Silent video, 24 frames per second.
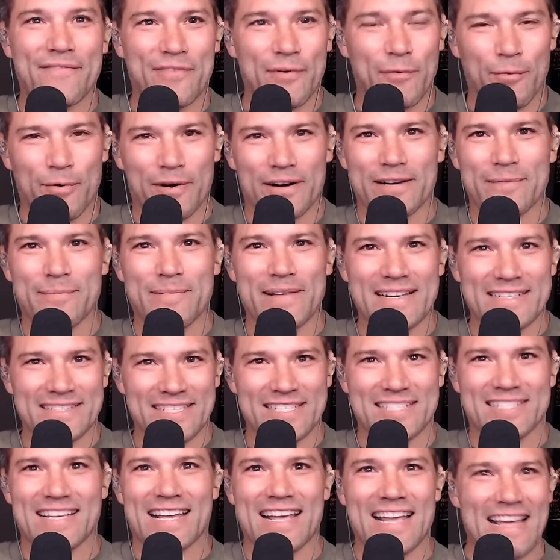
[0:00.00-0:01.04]
and we're gonna basically
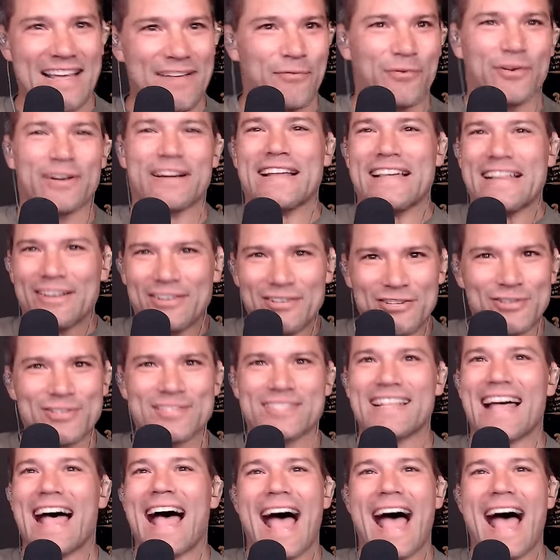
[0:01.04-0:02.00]
say, and we're gonna introduce the